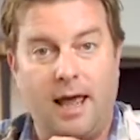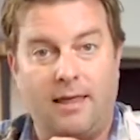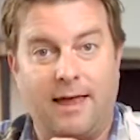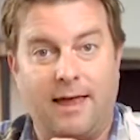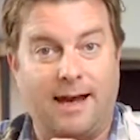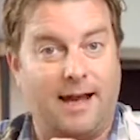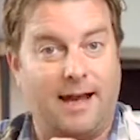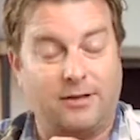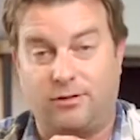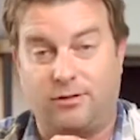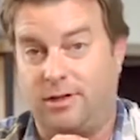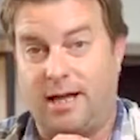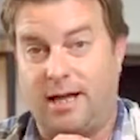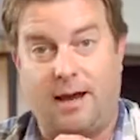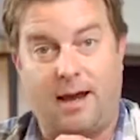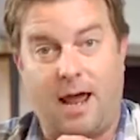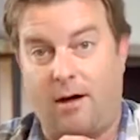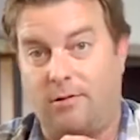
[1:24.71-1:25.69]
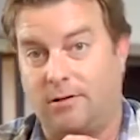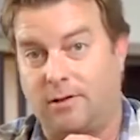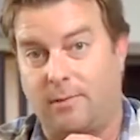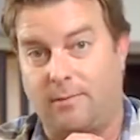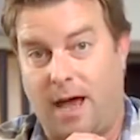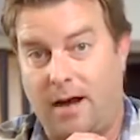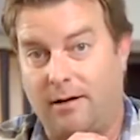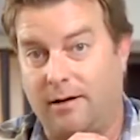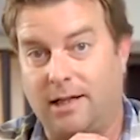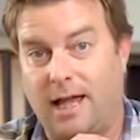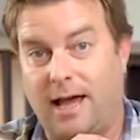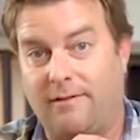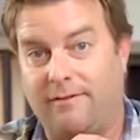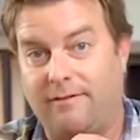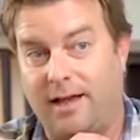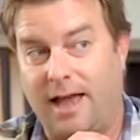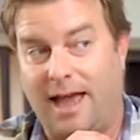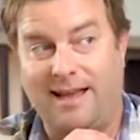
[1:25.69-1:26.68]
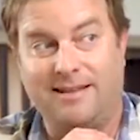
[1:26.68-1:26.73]
That extra 10 hours of battery life
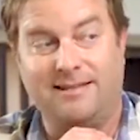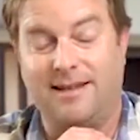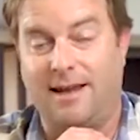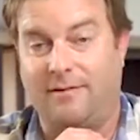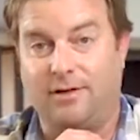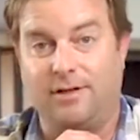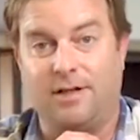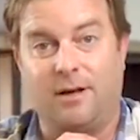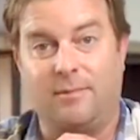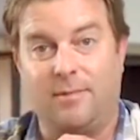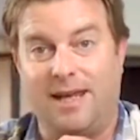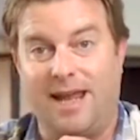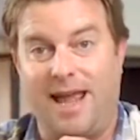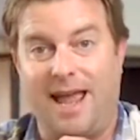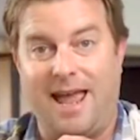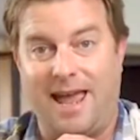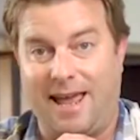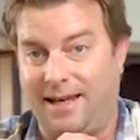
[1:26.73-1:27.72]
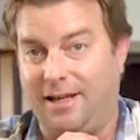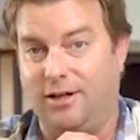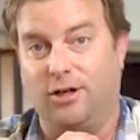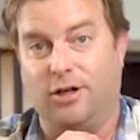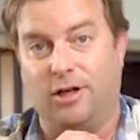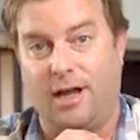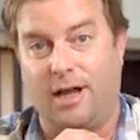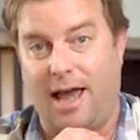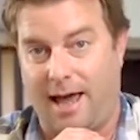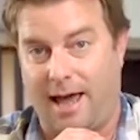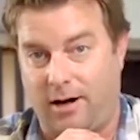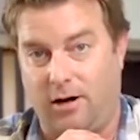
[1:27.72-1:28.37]
has never done me any good at